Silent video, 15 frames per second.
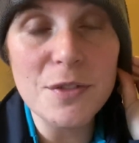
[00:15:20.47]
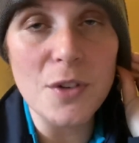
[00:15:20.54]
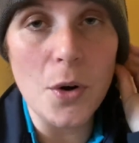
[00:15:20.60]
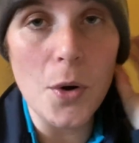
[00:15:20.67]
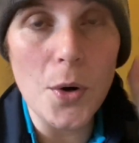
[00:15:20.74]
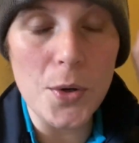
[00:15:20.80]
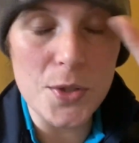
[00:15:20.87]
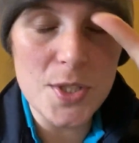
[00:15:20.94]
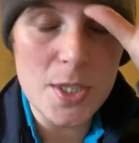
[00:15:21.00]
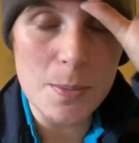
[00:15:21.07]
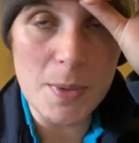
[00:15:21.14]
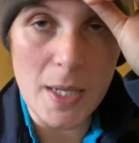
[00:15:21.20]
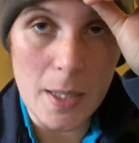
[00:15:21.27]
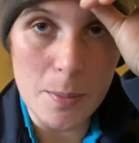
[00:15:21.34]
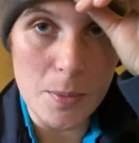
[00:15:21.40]
for a horse to
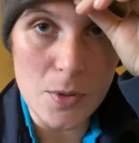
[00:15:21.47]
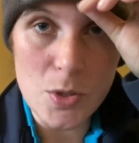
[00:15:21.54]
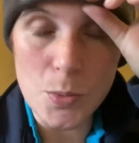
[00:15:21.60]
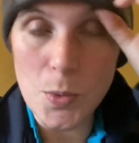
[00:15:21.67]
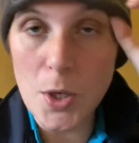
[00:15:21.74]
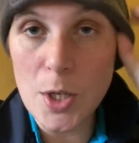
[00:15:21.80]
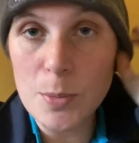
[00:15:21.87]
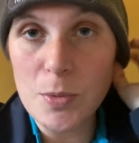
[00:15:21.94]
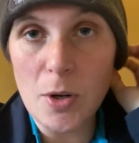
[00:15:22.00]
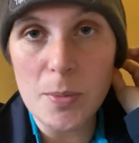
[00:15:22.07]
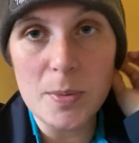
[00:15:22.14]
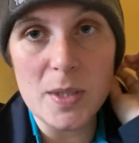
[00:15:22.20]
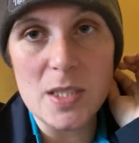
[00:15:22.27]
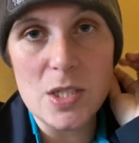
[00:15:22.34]
be able to work properly.